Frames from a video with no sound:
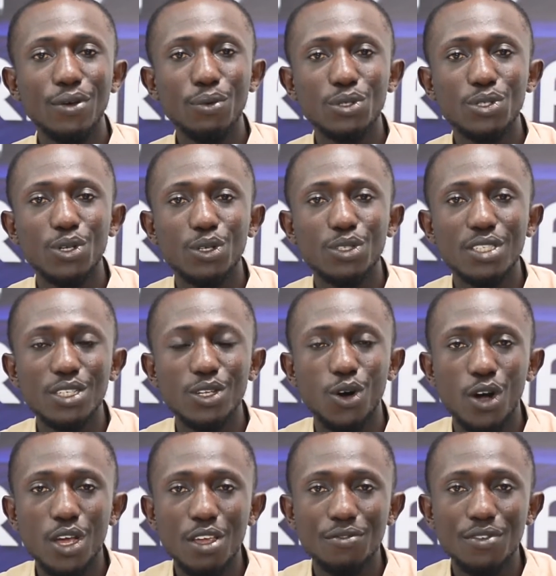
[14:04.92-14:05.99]
he will succeed
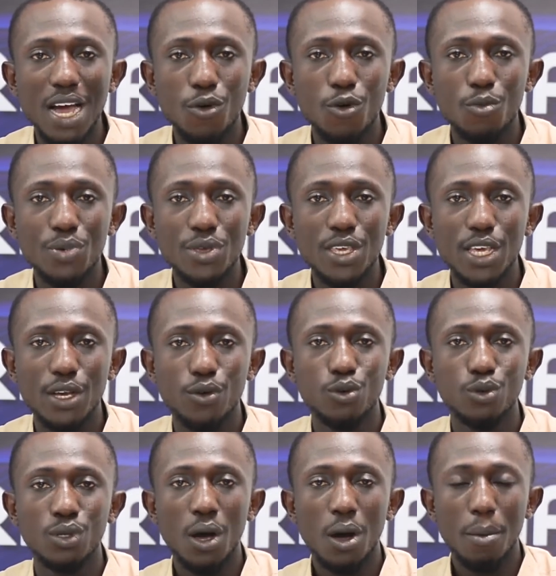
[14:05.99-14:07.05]
or if that will be a
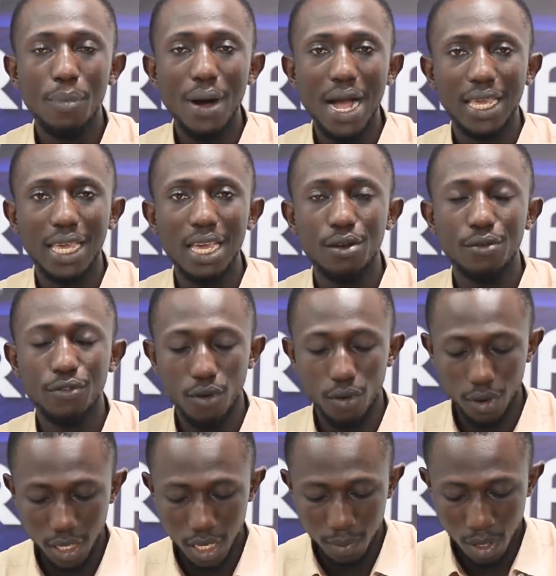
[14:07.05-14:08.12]
good bargained
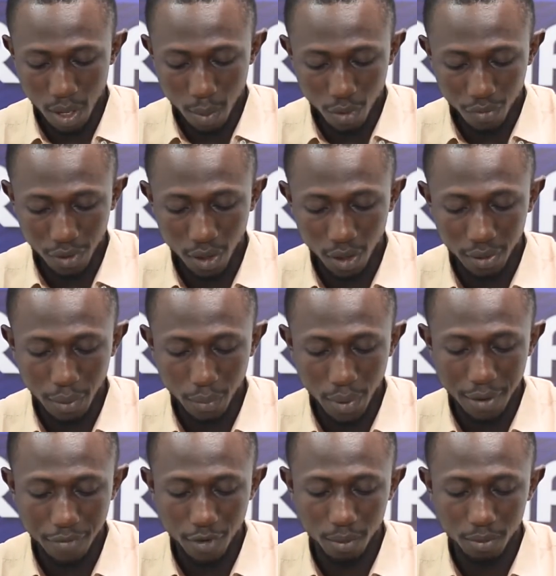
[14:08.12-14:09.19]
for him. Moving on
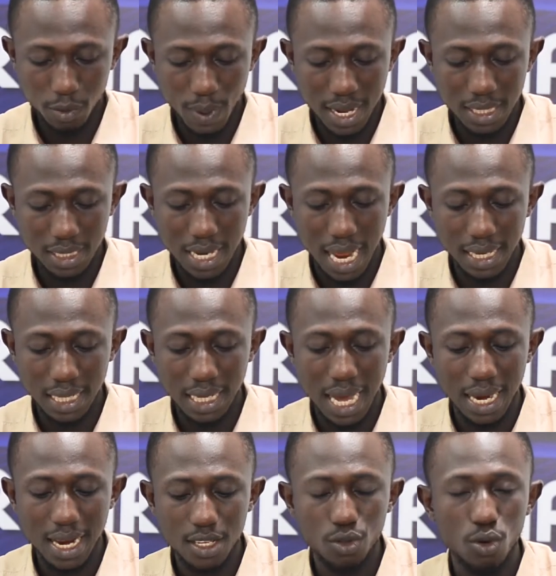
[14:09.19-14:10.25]
away from Spanish La
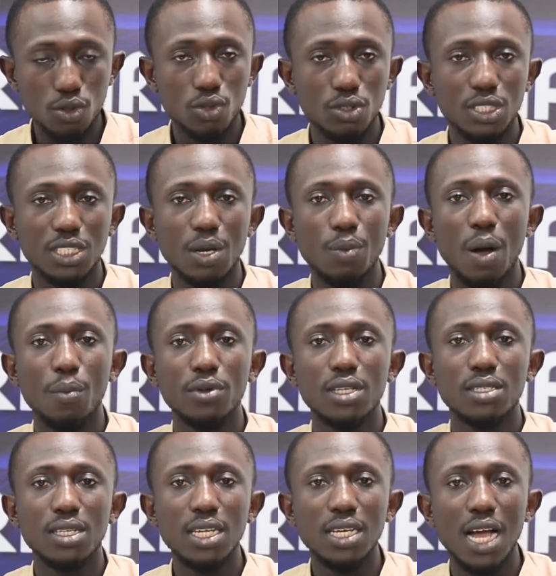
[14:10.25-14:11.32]
Liga, let's go to the German
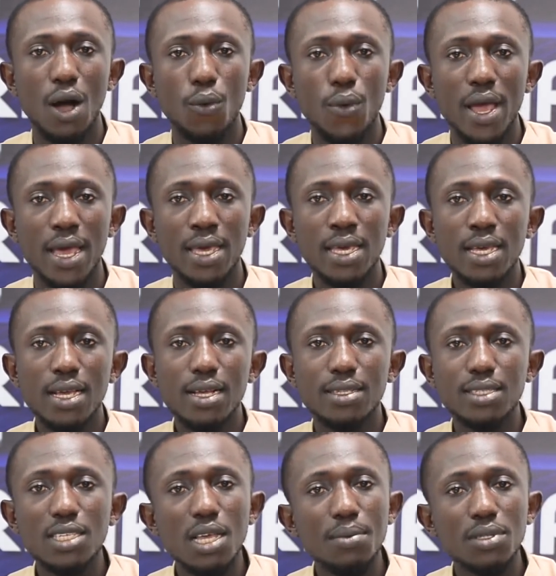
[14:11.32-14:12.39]
Bundesliga, where
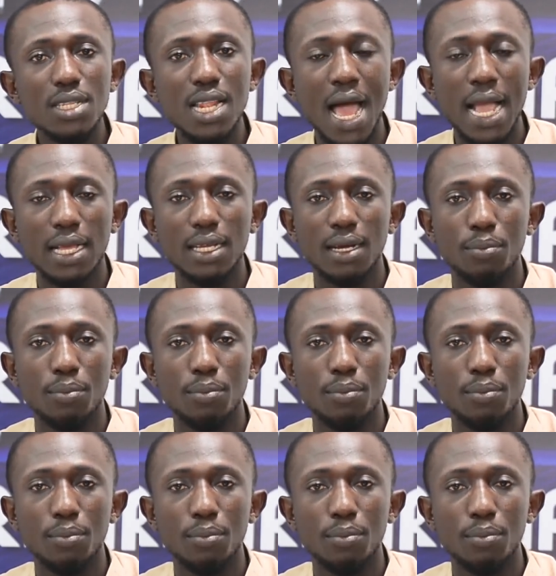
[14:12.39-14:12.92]
it seems like